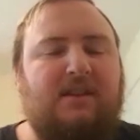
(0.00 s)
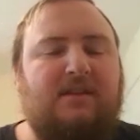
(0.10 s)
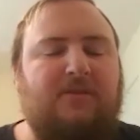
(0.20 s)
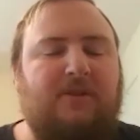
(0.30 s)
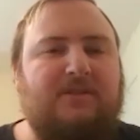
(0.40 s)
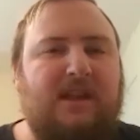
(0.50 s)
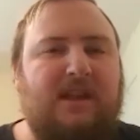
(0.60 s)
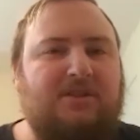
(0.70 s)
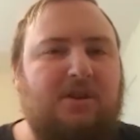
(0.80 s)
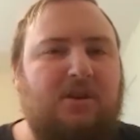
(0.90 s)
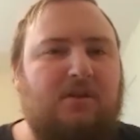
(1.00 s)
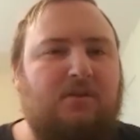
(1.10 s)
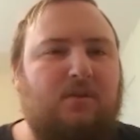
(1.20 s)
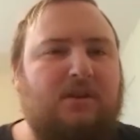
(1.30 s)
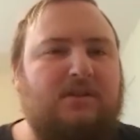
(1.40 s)
Down They Fall's last
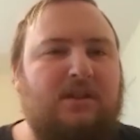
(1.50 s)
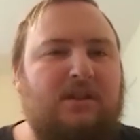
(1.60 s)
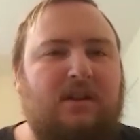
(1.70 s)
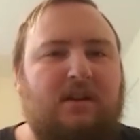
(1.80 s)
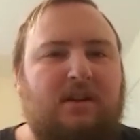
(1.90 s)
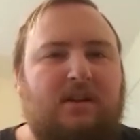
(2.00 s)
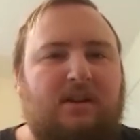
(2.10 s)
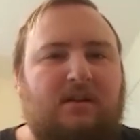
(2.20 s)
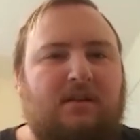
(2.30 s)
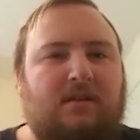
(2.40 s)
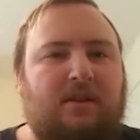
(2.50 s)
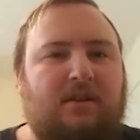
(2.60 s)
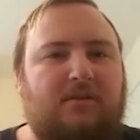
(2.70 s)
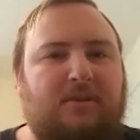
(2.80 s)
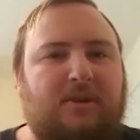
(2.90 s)
show was
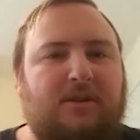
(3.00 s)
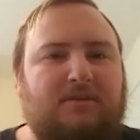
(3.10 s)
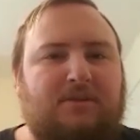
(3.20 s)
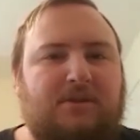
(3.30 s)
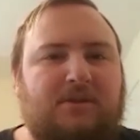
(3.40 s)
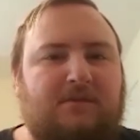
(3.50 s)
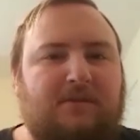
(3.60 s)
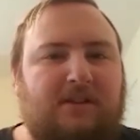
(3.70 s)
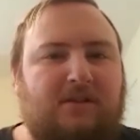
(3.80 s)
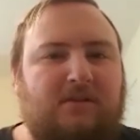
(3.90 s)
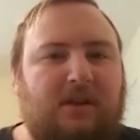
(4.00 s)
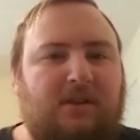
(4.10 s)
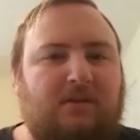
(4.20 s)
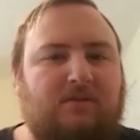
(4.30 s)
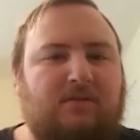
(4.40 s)
Thunderbirds, which was the venue
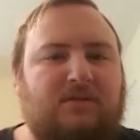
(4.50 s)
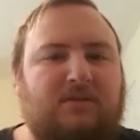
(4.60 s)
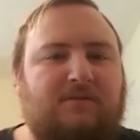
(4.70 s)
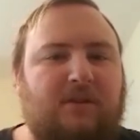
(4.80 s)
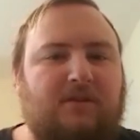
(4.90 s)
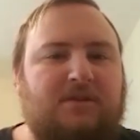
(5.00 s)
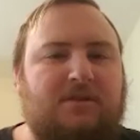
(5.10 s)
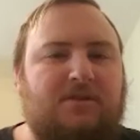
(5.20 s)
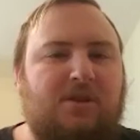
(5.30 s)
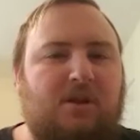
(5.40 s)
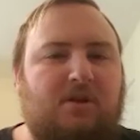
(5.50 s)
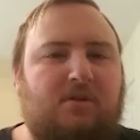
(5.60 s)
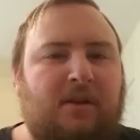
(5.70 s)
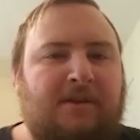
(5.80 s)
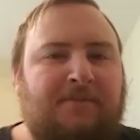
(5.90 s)
I owned's first
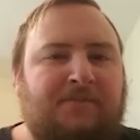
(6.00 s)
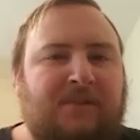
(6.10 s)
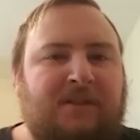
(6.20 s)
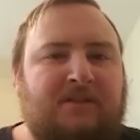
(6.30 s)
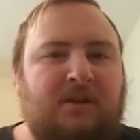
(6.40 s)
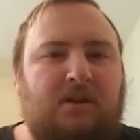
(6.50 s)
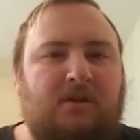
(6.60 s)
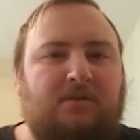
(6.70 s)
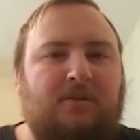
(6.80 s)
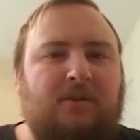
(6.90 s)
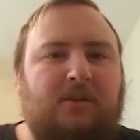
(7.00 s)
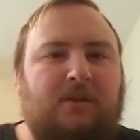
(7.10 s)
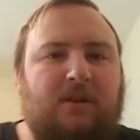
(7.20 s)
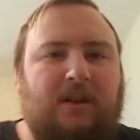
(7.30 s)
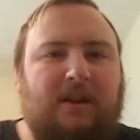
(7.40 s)
show. So for
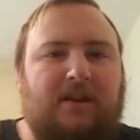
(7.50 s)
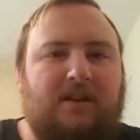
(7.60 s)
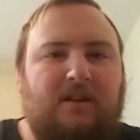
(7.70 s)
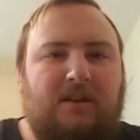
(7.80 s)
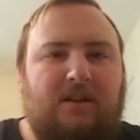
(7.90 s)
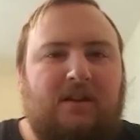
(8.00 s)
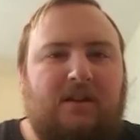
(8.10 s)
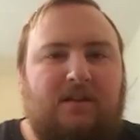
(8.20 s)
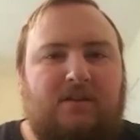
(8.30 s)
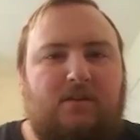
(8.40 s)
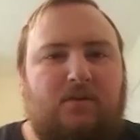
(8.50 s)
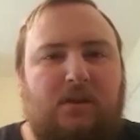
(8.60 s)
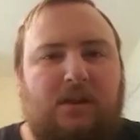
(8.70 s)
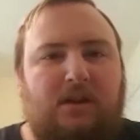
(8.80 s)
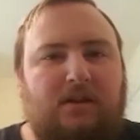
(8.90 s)
the 2
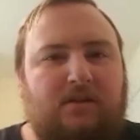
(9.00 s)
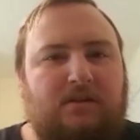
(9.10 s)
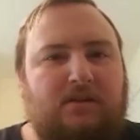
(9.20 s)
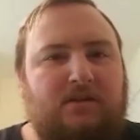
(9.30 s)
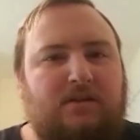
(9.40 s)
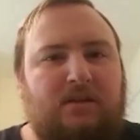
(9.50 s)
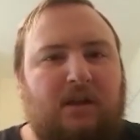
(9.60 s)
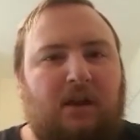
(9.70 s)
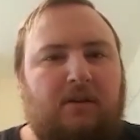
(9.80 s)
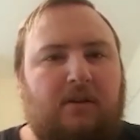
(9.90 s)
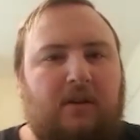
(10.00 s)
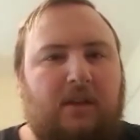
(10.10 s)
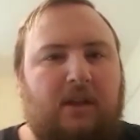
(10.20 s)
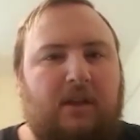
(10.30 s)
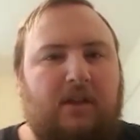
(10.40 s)
years I
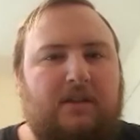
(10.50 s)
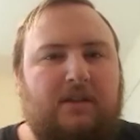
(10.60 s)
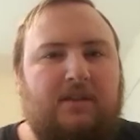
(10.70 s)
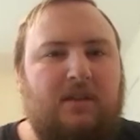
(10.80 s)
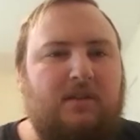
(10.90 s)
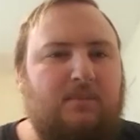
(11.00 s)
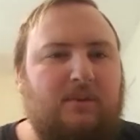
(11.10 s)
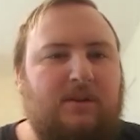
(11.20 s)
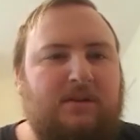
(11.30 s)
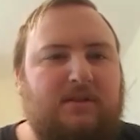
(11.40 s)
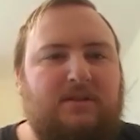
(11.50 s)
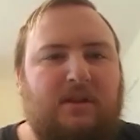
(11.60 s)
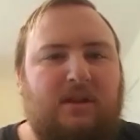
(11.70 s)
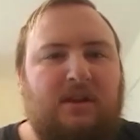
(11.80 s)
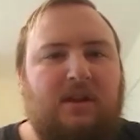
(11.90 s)
did Thunderbirds,
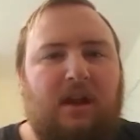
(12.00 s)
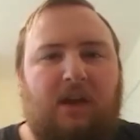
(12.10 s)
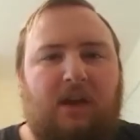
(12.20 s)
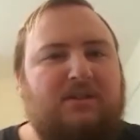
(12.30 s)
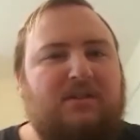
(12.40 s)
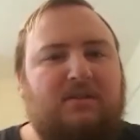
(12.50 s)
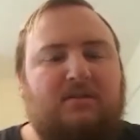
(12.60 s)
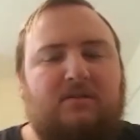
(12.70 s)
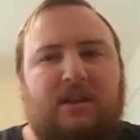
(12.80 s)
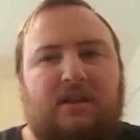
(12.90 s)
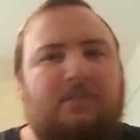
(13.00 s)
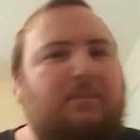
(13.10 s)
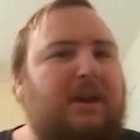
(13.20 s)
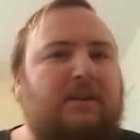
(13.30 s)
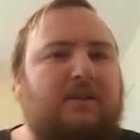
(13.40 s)
I wasn't in a
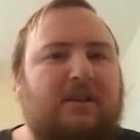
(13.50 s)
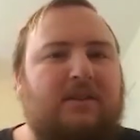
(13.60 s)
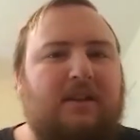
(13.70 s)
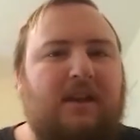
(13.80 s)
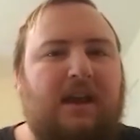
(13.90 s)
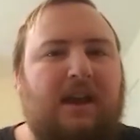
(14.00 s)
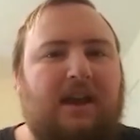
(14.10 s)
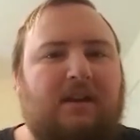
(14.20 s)
band or anything. I had